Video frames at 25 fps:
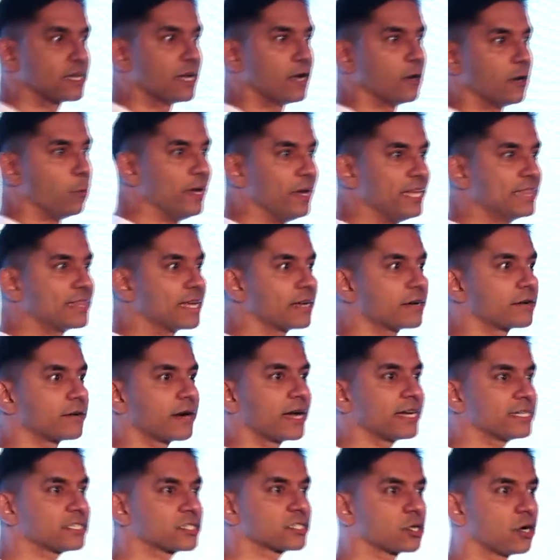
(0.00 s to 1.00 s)
We think
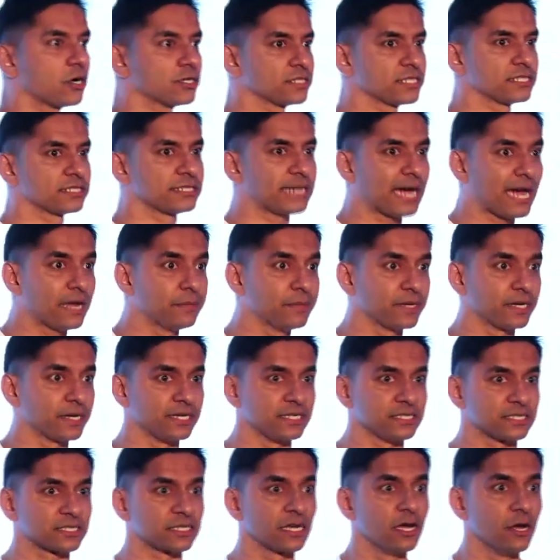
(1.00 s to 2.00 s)
rice causes
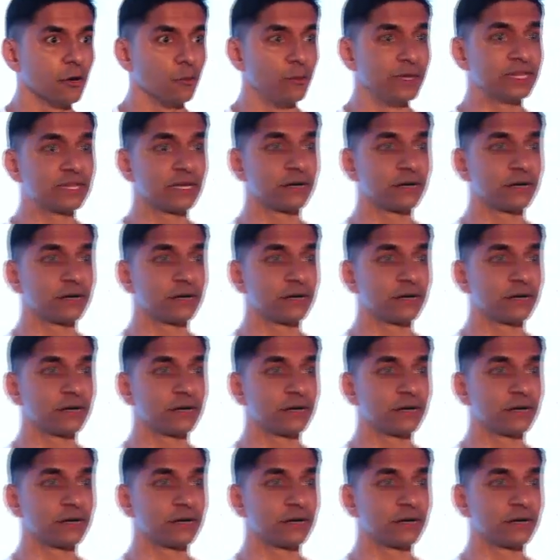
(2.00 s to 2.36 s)
diabetes. We think